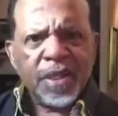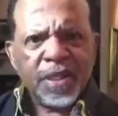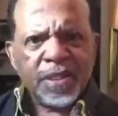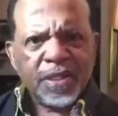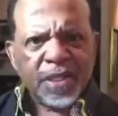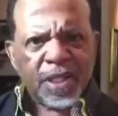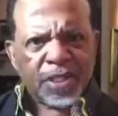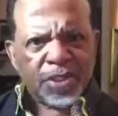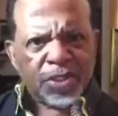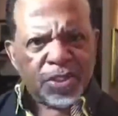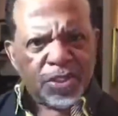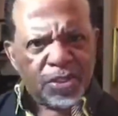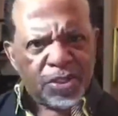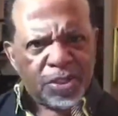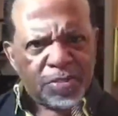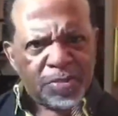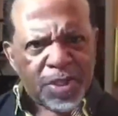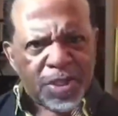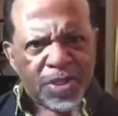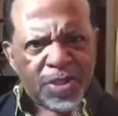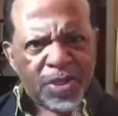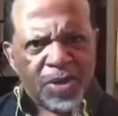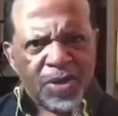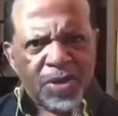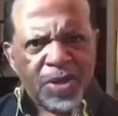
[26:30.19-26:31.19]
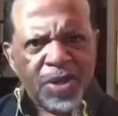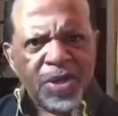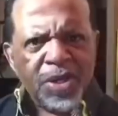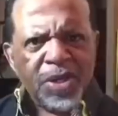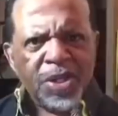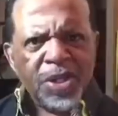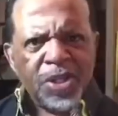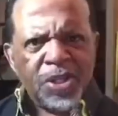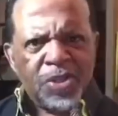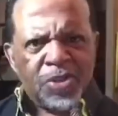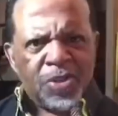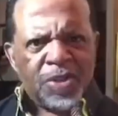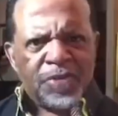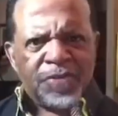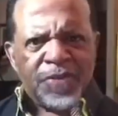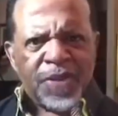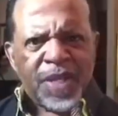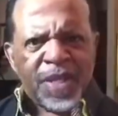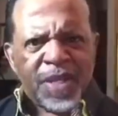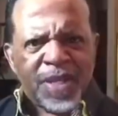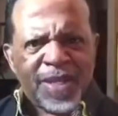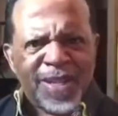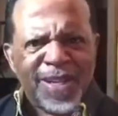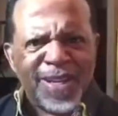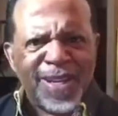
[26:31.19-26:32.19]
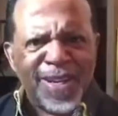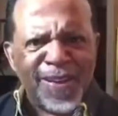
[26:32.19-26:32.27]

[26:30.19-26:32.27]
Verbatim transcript: I said, Excuse me, sir, you invented it.